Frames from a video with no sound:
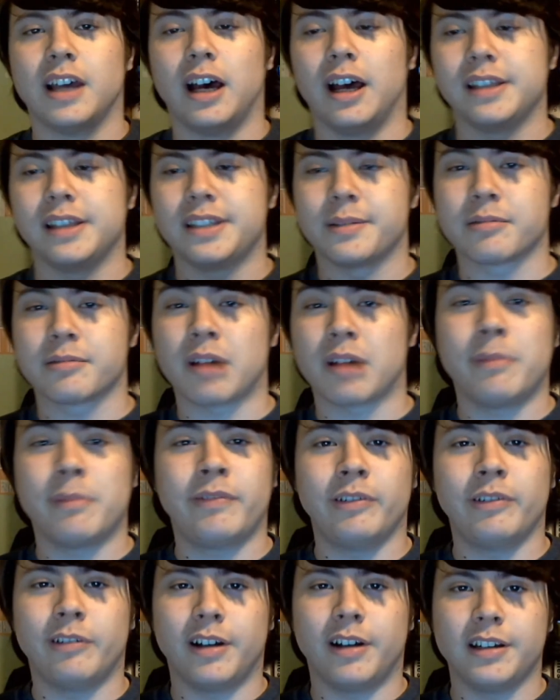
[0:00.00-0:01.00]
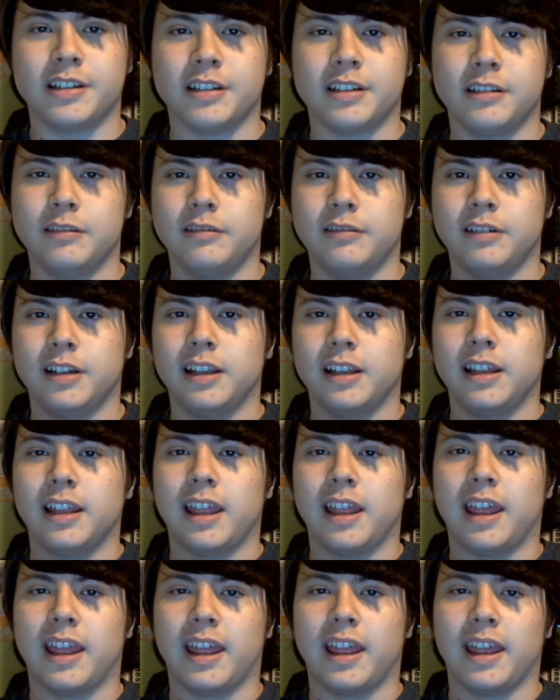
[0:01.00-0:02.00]
Subscribe if you want to,
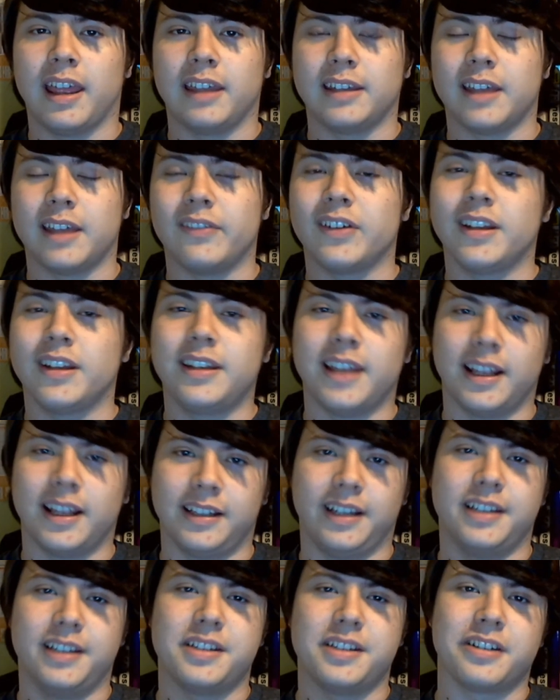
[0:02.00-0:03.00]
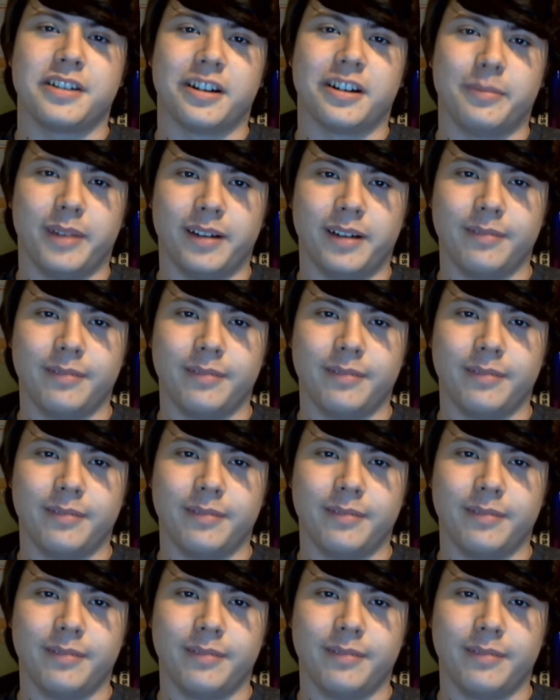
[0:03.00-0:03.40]
and have a good day, ladies and gentlemen.